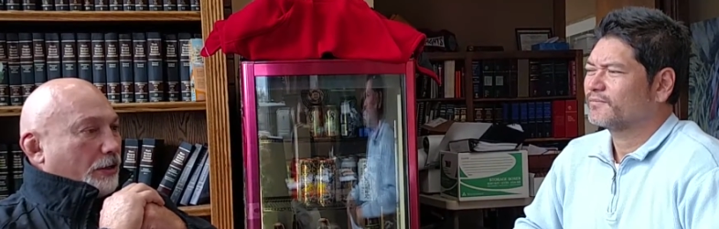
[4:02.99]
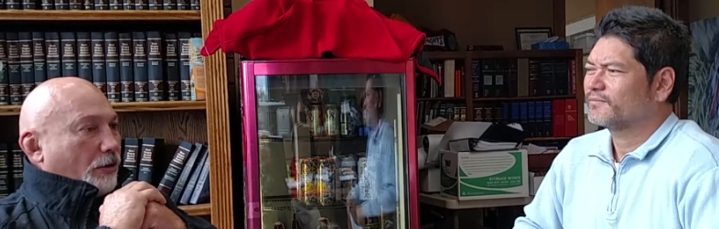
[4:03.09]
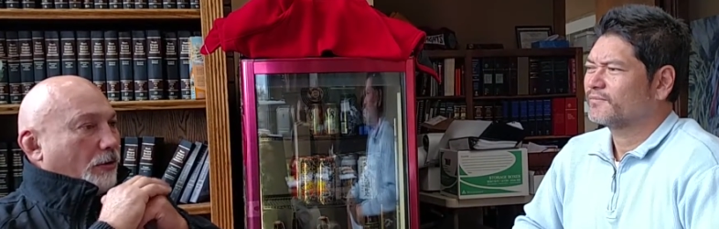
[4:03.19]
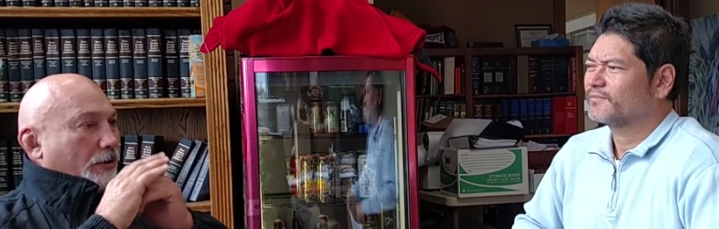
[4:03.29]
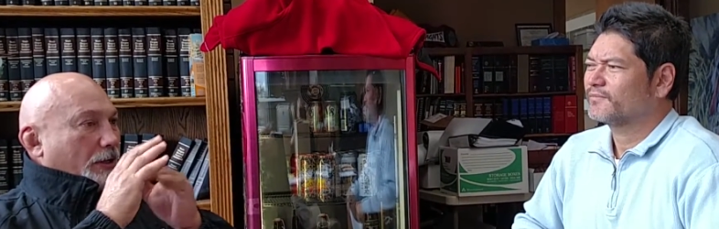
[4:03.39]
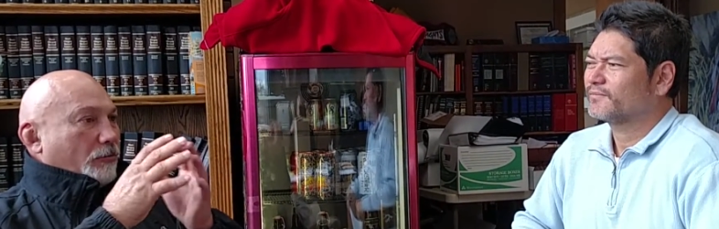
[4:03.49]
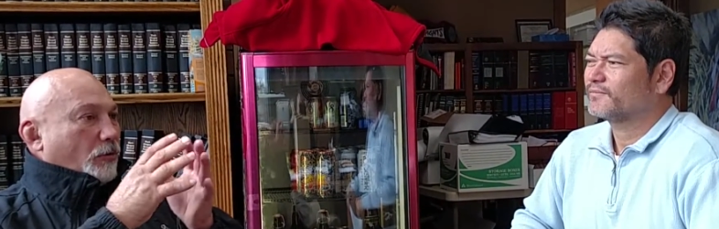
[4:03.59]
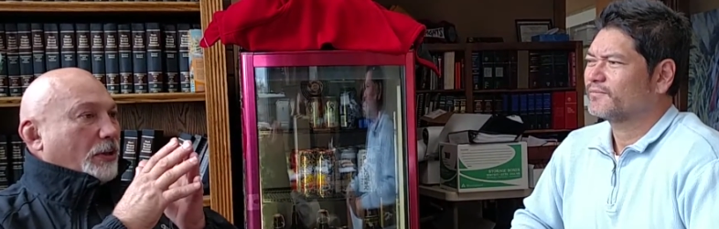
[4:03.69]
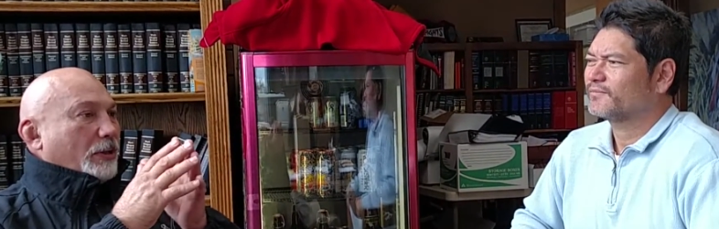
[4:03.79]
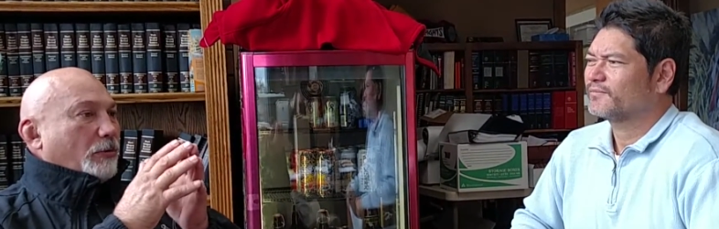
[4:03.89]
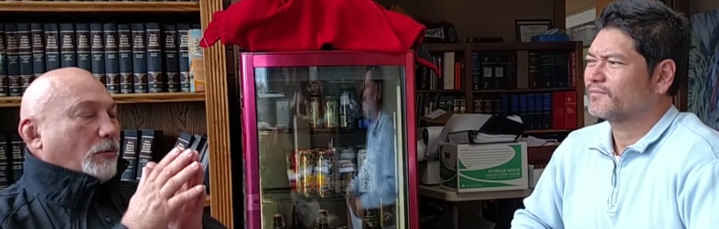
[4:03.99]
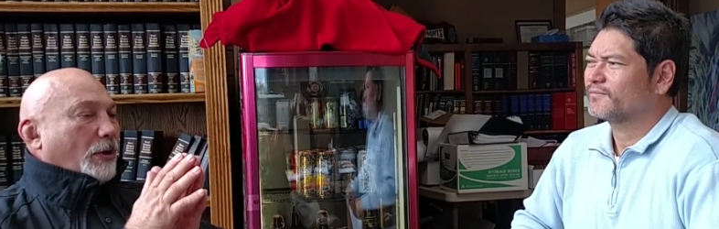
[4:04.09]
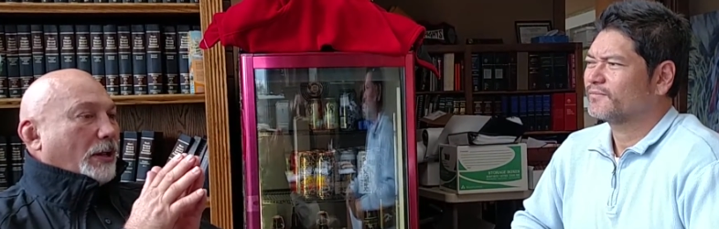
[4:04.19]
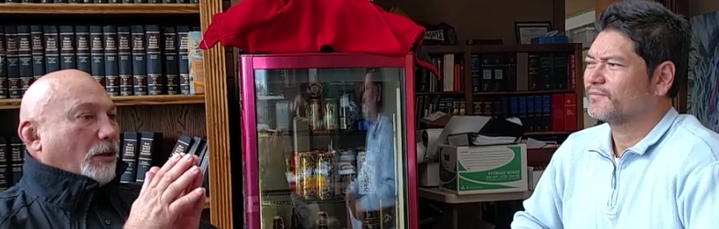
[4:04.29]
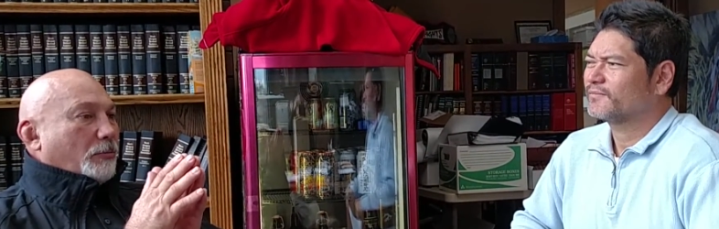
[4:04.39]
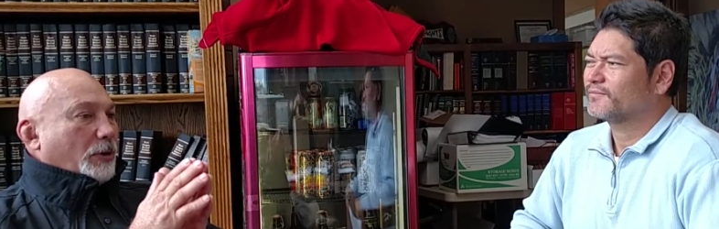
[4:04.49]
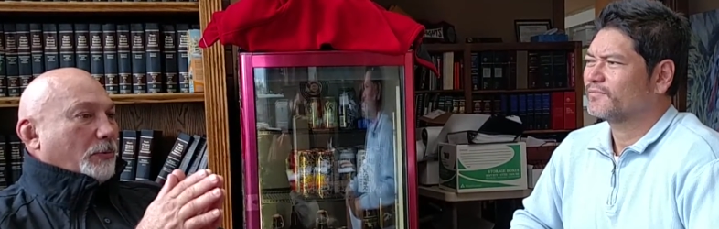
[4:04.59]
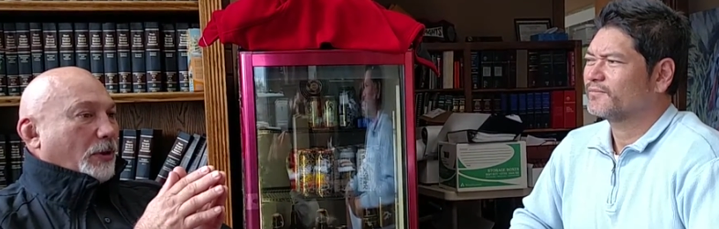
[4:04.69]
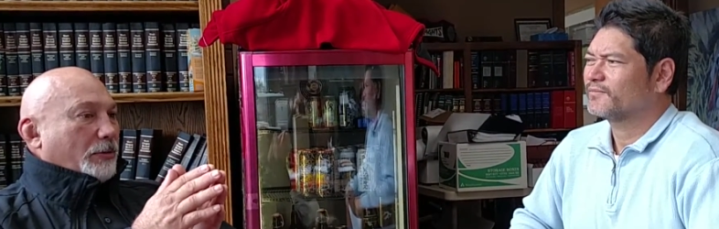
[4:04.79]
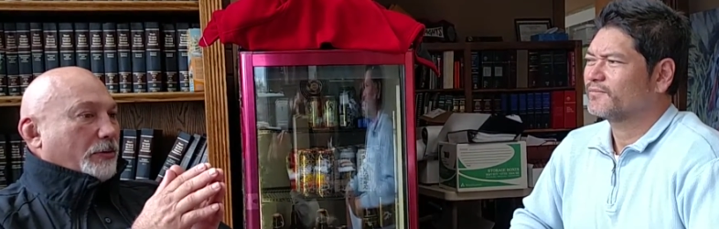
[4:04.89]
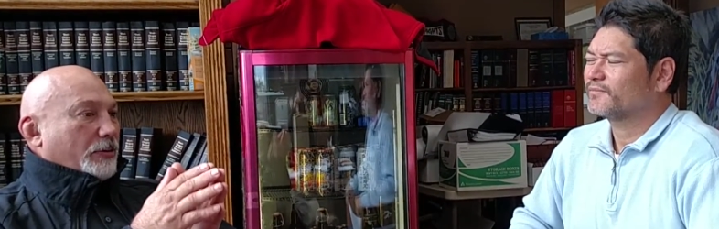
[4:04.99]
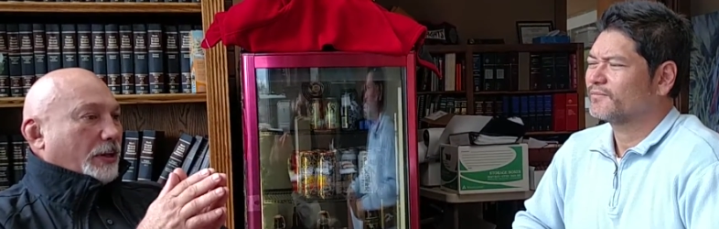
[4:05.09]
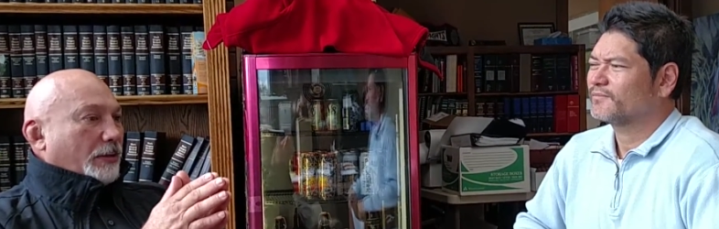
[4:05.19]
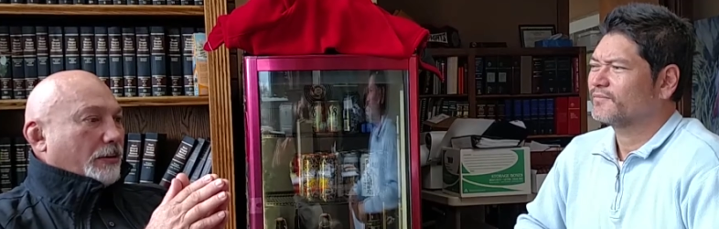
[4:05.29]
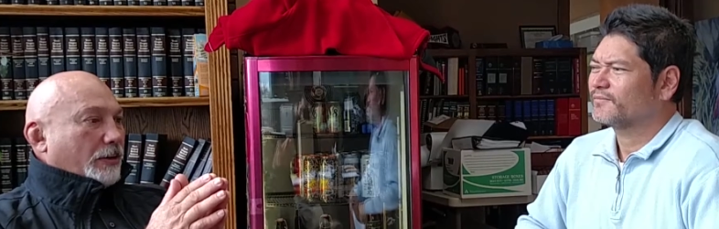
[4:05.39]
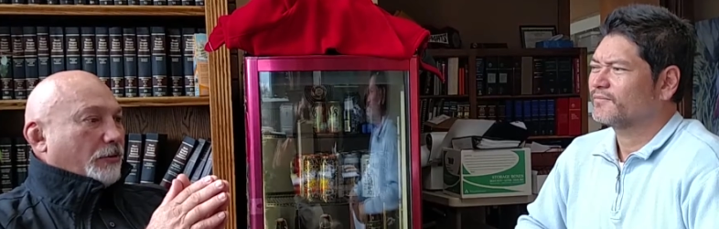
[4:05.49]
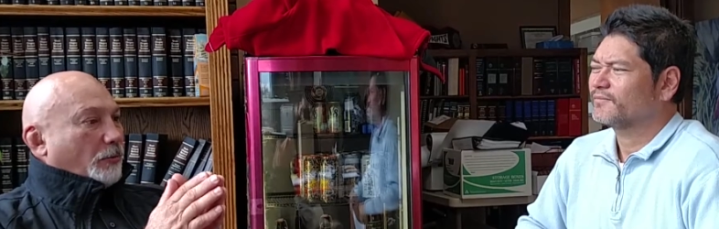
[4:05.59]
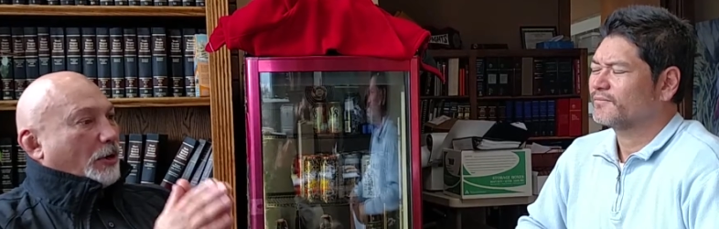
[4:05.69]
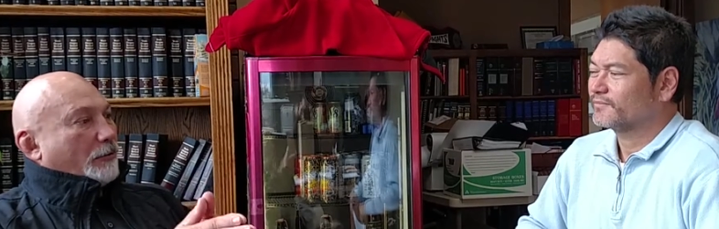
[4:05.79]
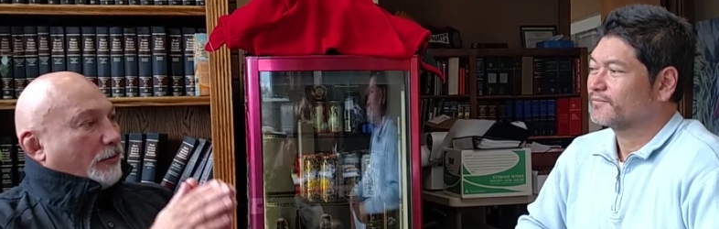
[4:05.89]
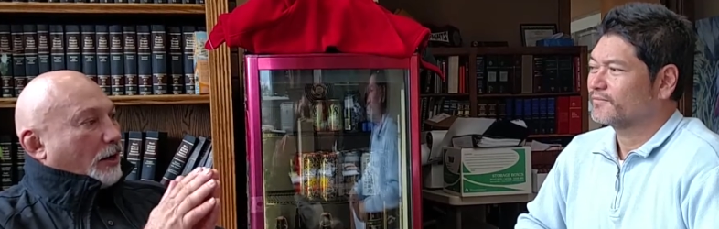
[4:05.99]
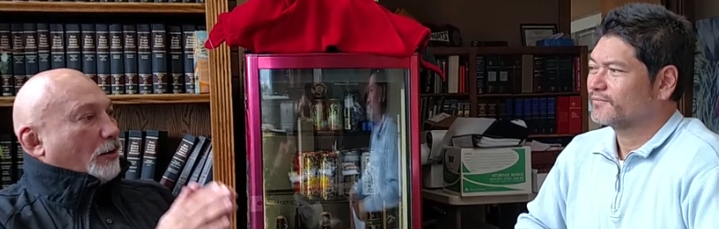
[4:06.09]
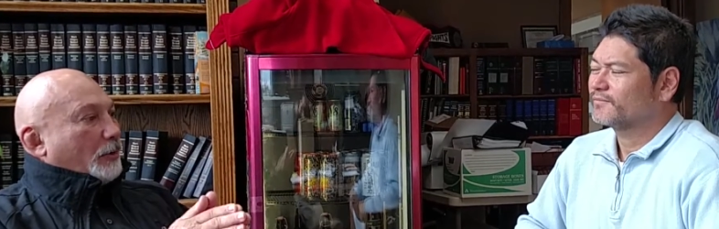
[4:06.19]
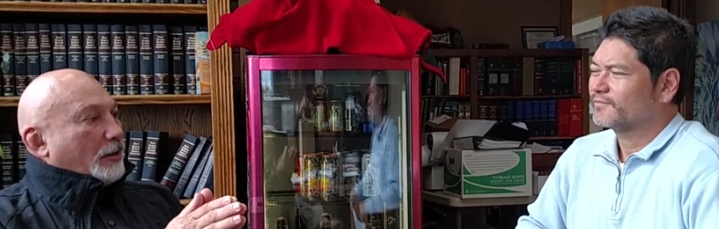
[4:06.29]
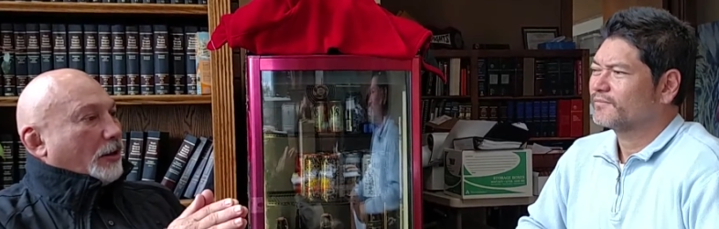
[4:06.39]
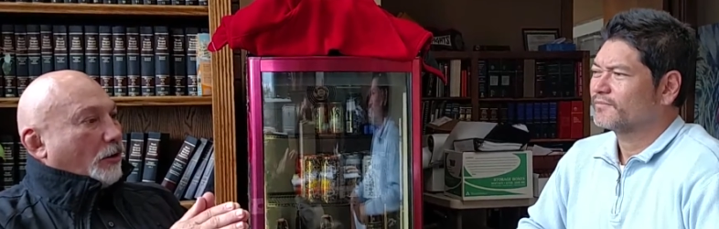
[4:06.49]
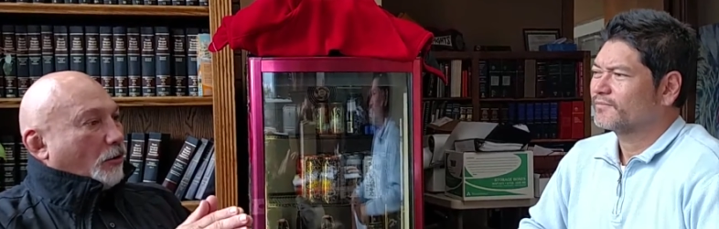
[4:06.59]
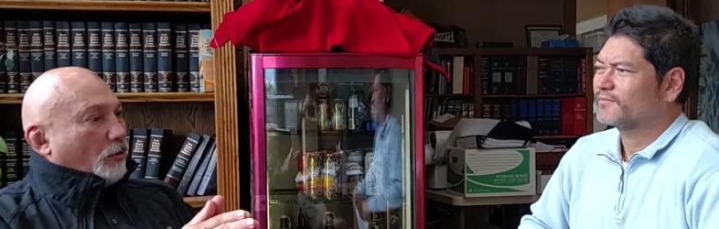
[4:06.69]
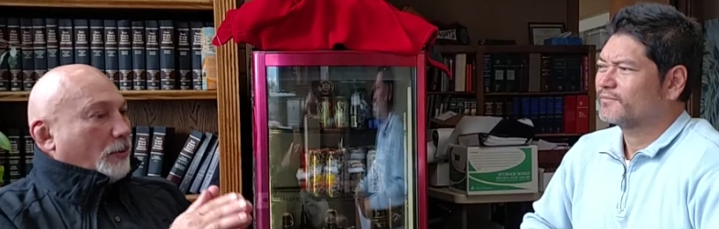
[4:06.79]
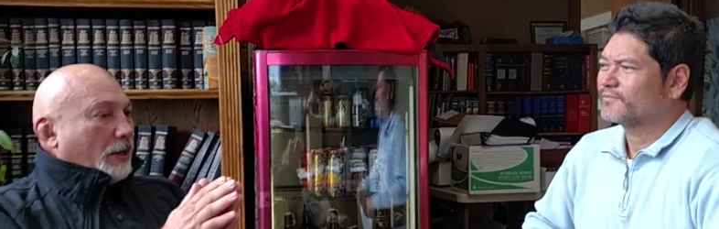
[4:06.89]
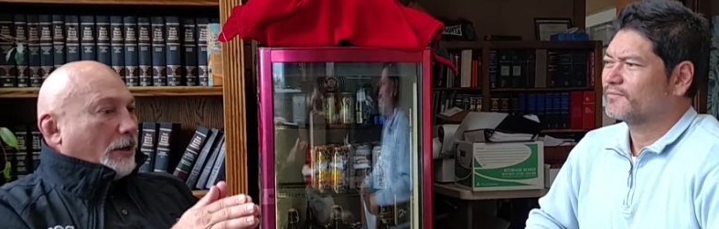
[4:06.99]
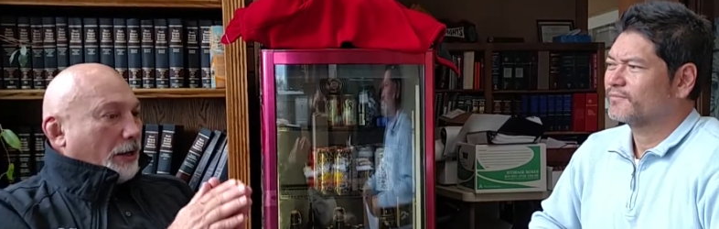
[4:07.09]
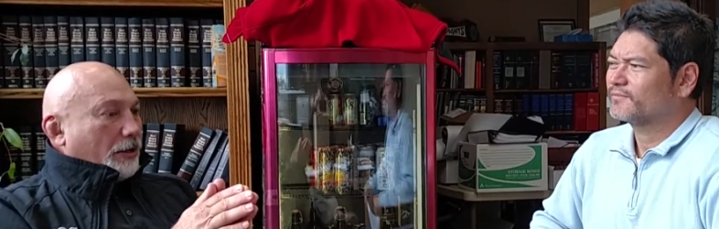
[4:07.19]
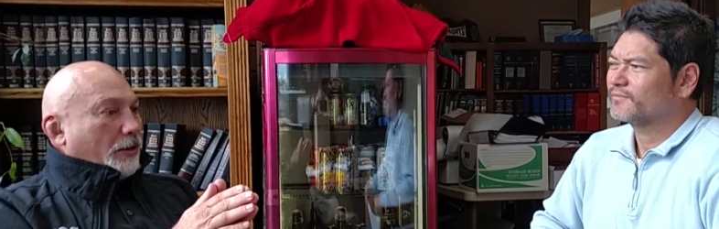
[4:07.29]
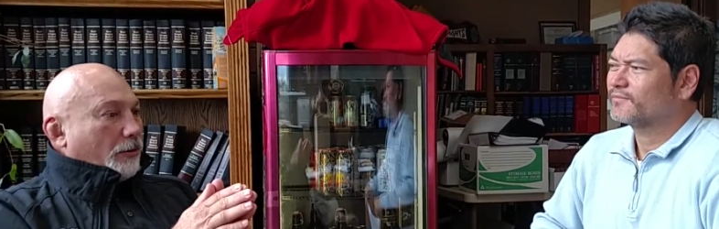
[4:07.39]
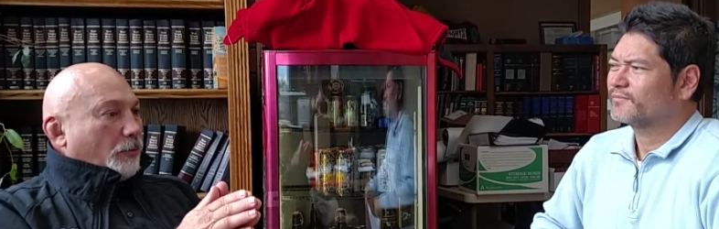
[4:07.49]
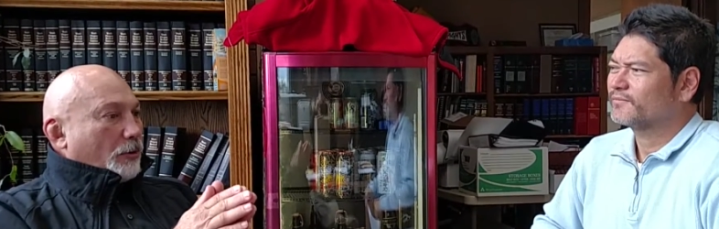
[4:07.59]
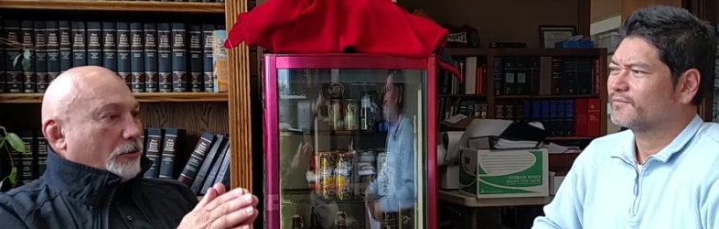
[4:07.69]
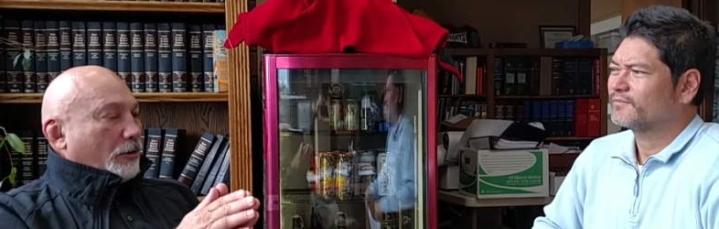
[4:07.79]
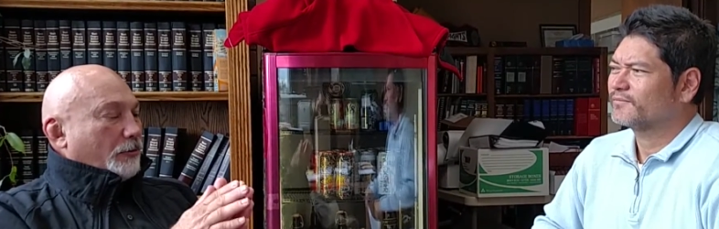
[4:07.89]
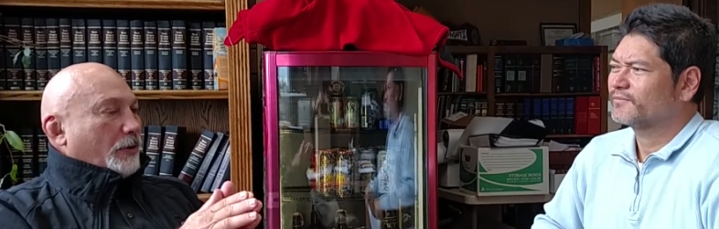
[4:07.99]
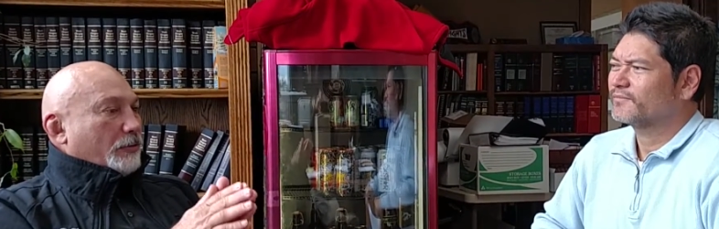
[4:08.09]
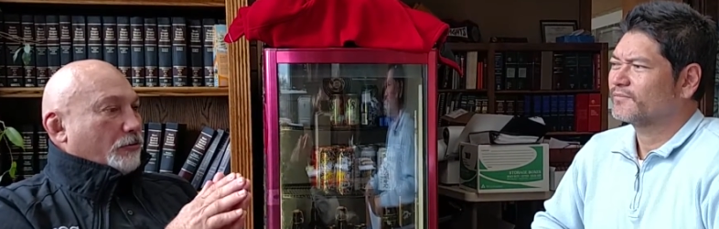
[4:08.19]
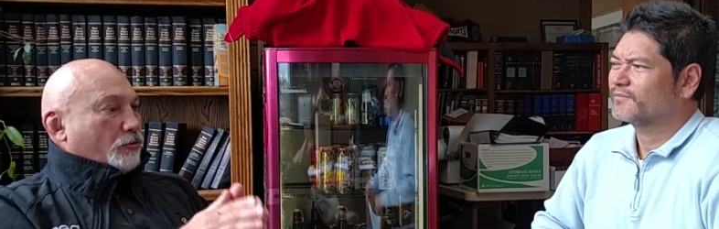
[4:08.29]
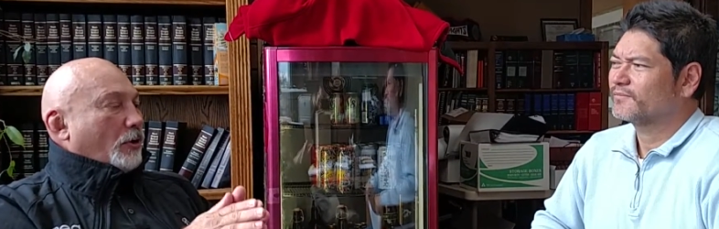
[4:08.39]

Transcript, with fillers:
Speaker 1: You know, and, really we want to help people understand that if they bring a firearm into the home and a personal defense